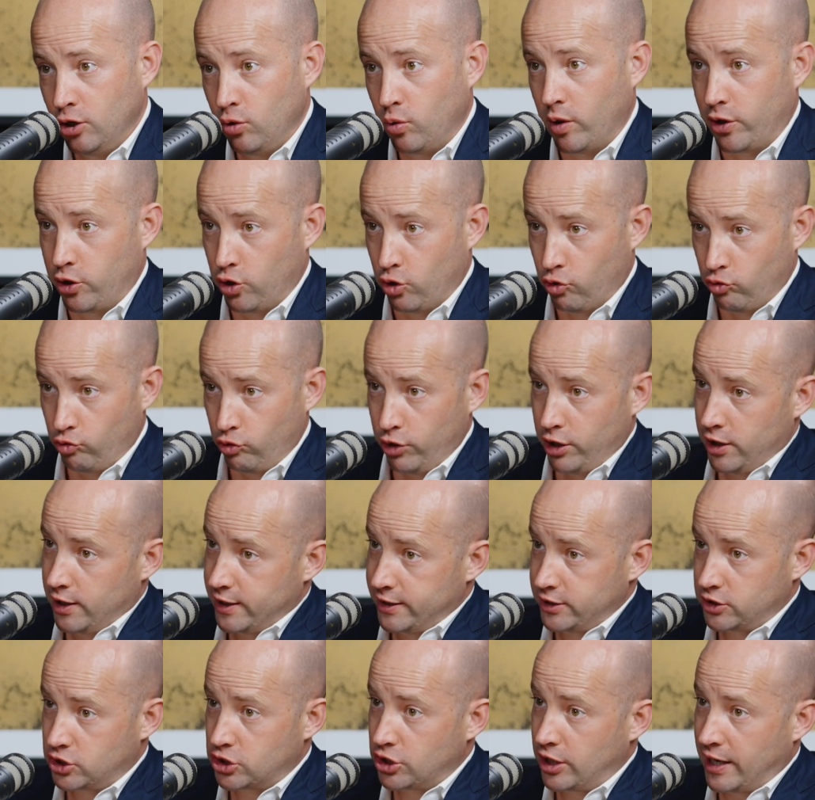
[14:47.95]
where you're
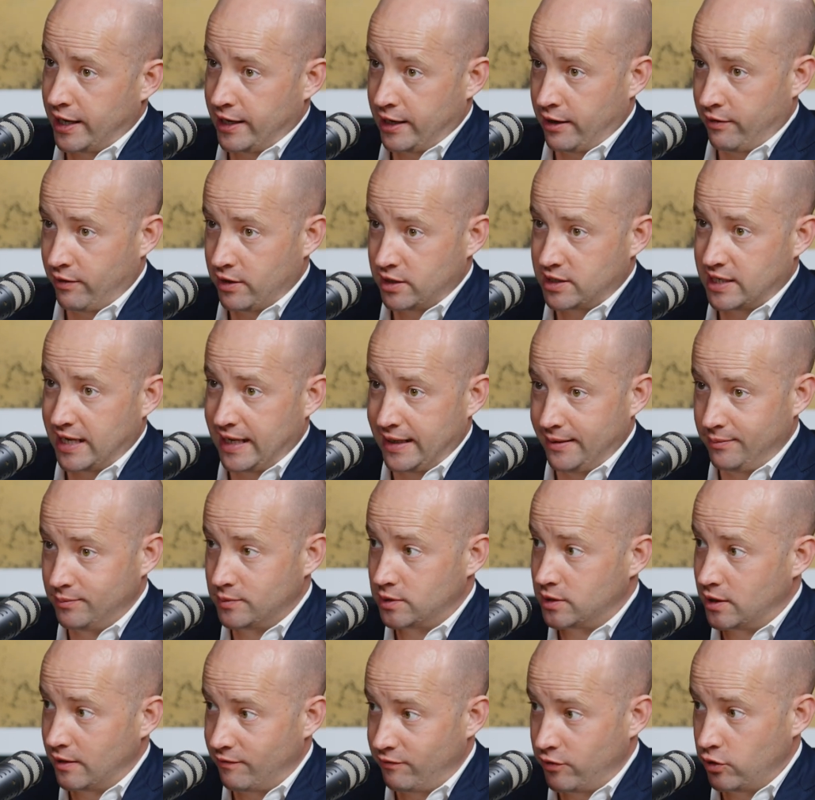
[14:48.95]
really training the
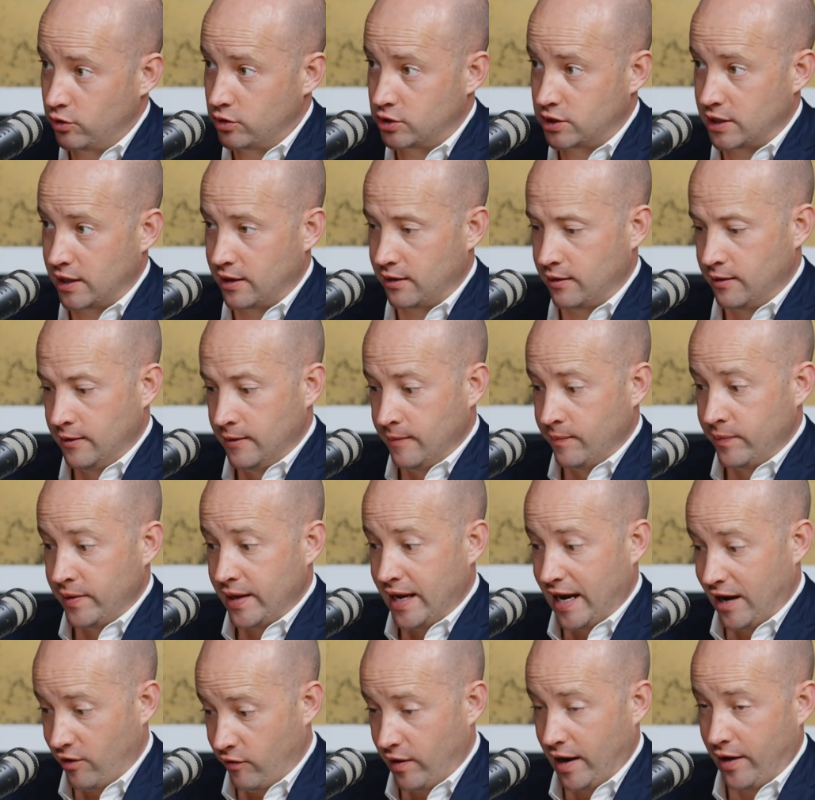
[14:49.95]
teams of the future
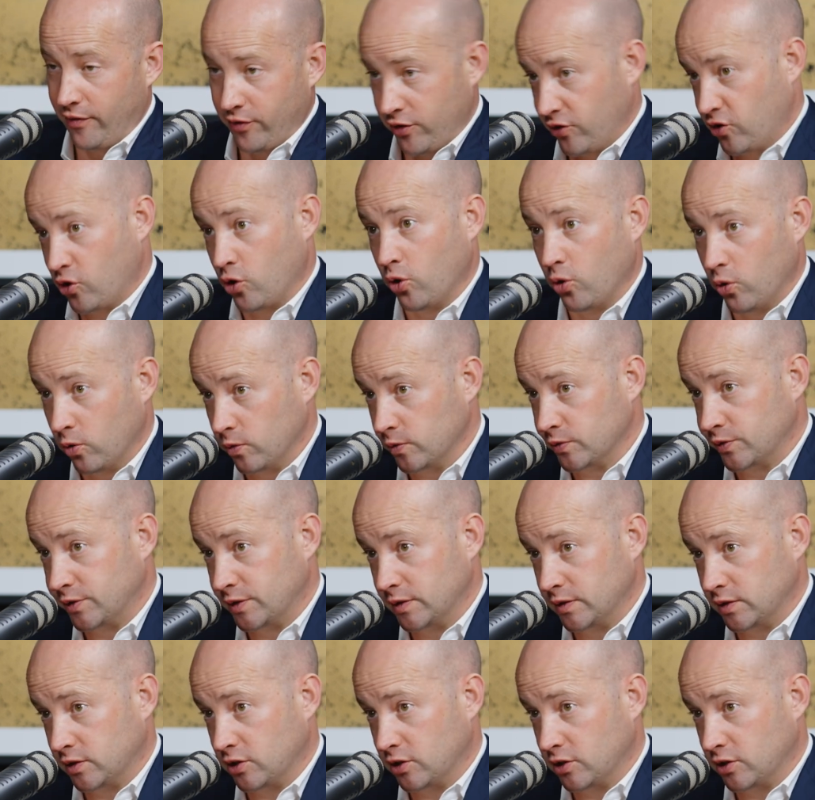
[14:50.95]
around the cause.